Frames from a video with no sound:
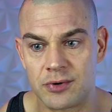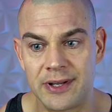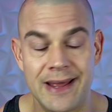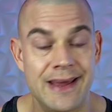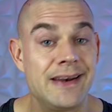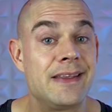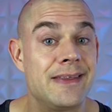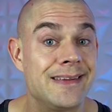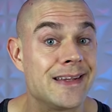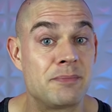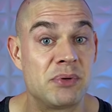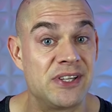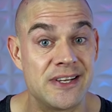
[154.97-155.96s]
or anything
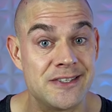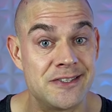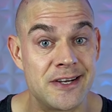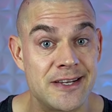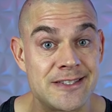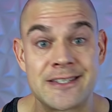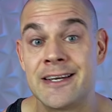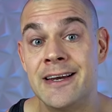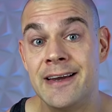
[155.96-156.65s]
that potentiates